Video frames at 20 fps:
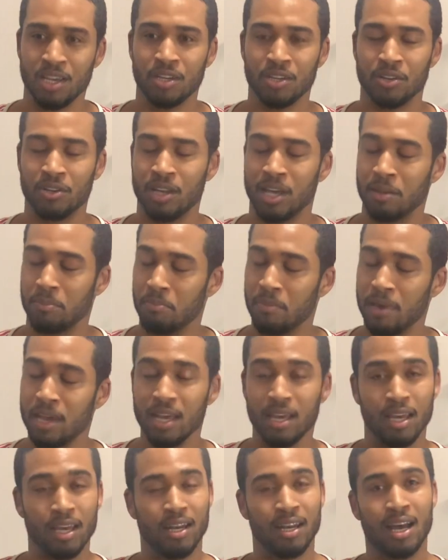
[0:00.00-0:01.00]
you're like,
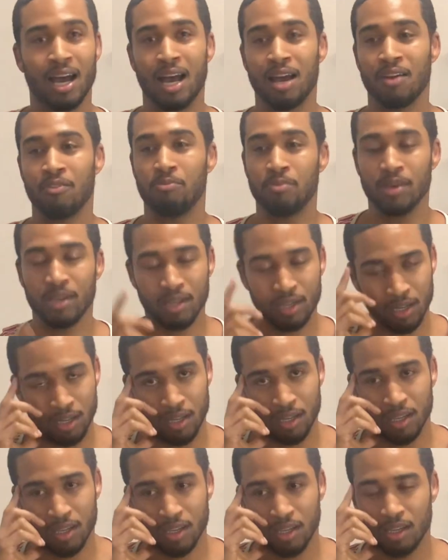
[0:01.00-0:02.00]
man, I've been,
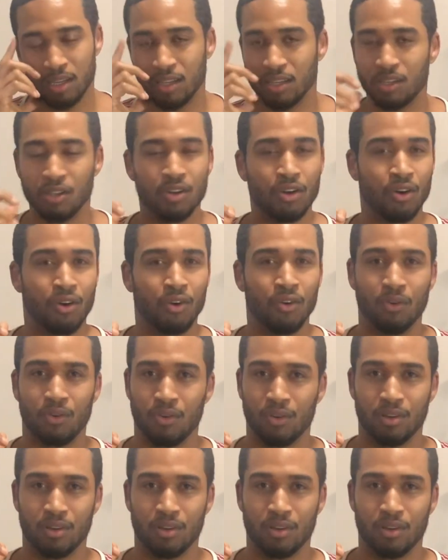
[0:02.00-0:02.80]
you know,